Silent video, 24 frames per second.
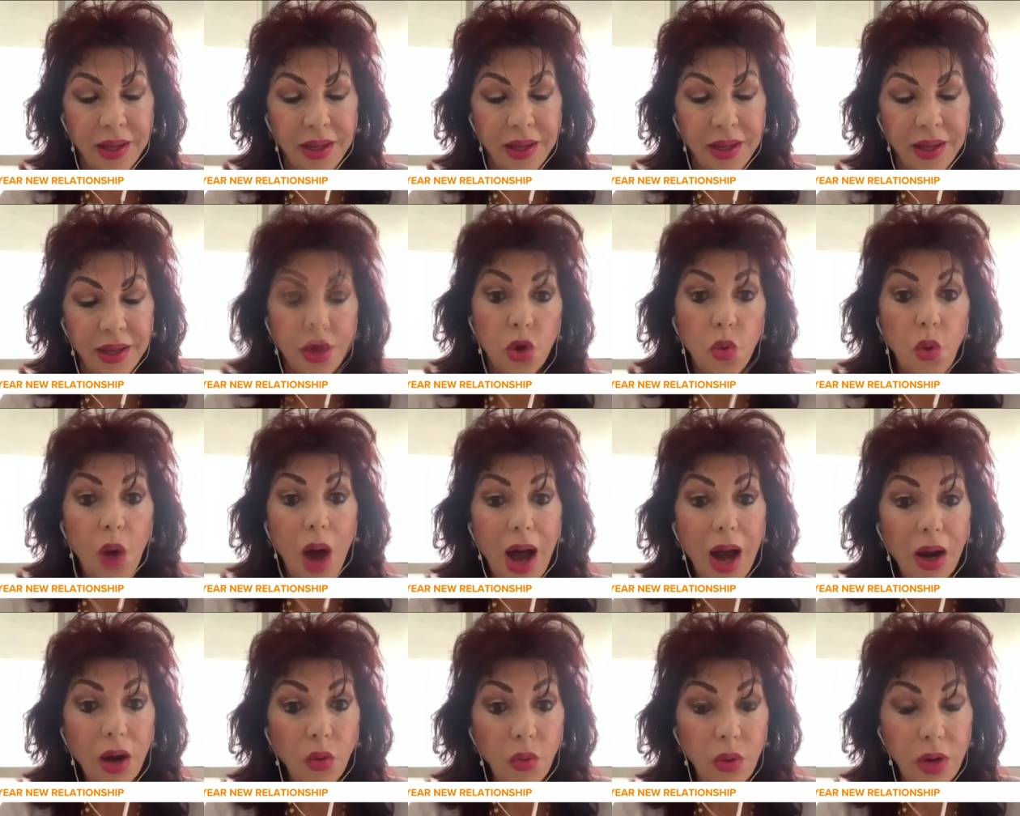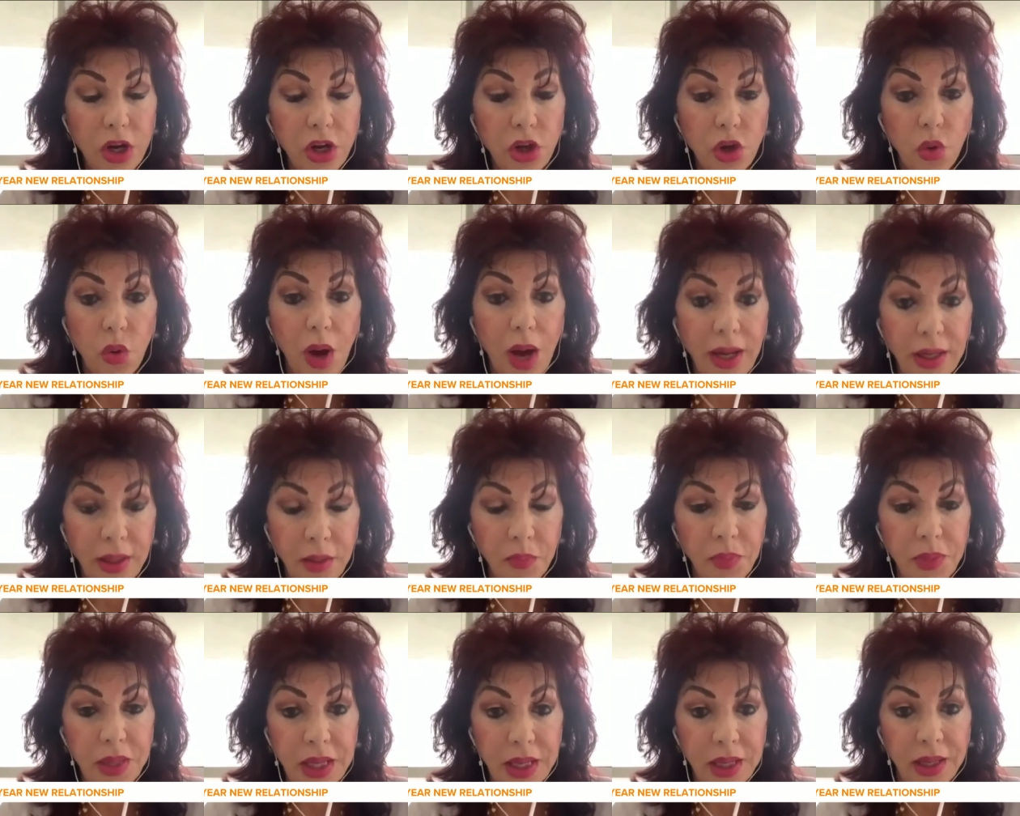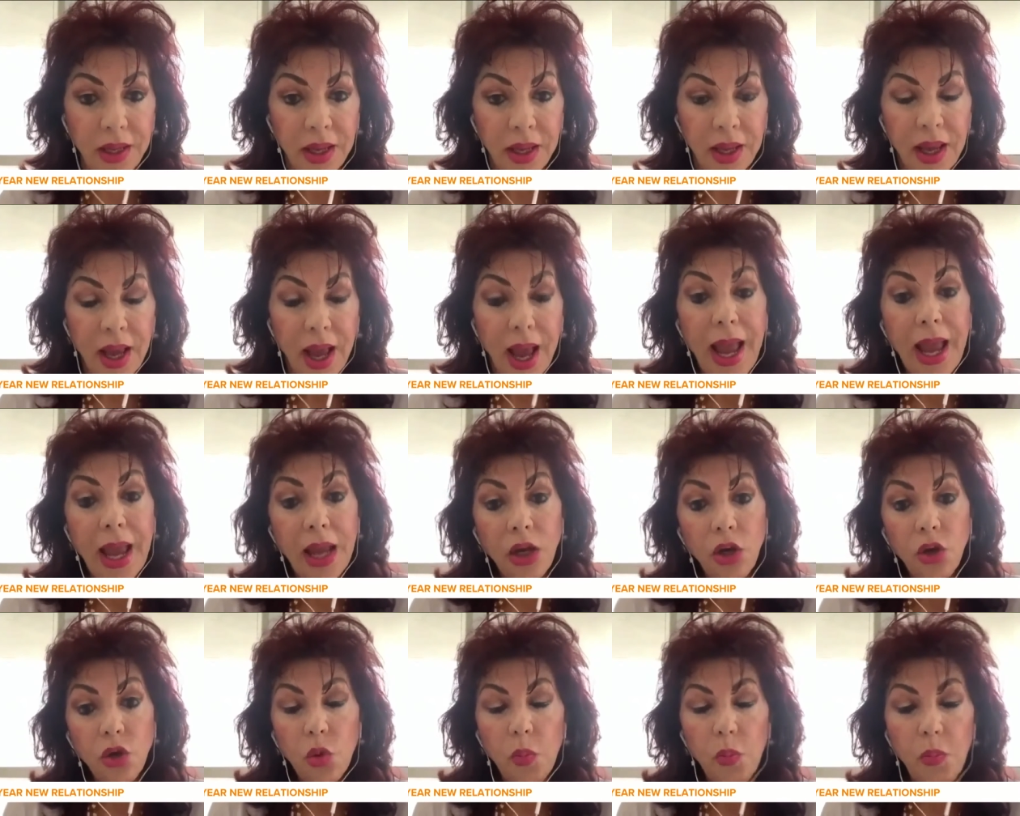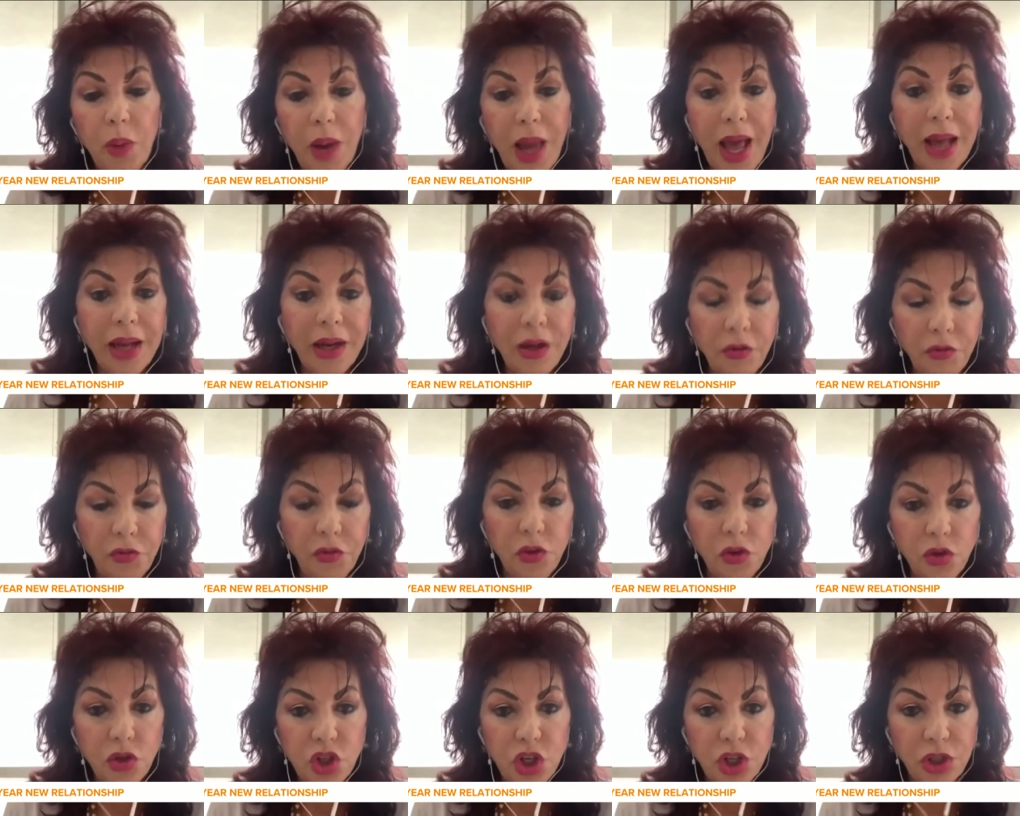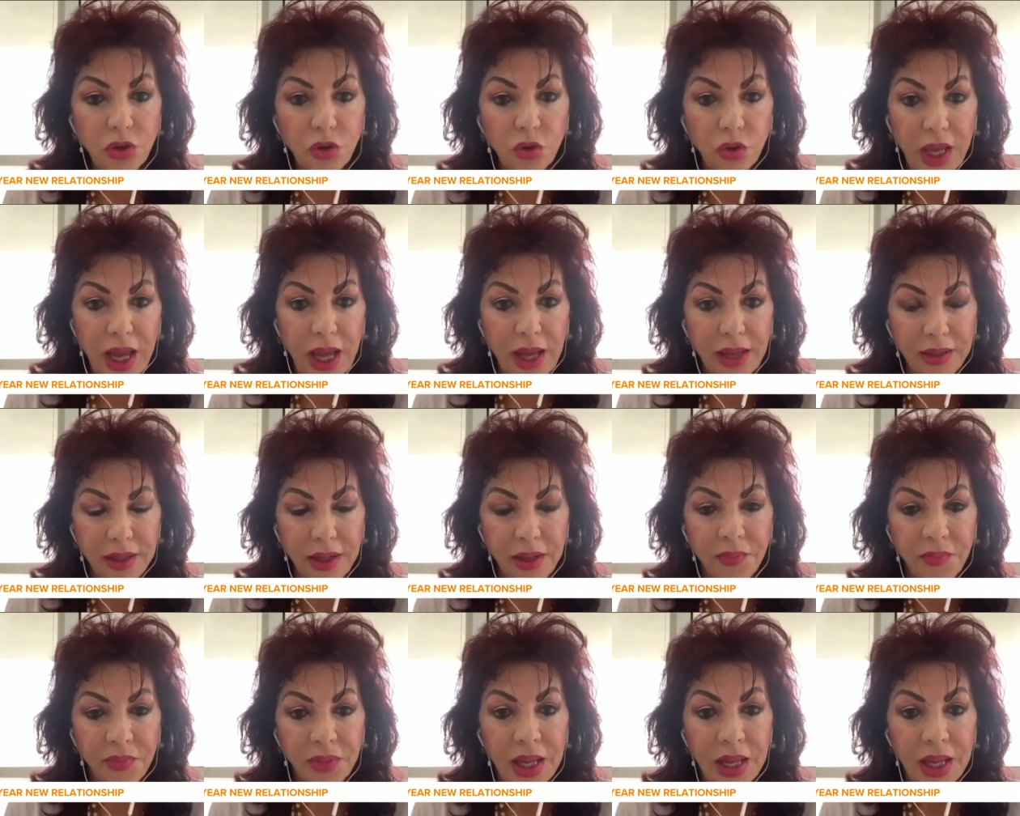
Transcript: You are where you want to be, and you plan a future together.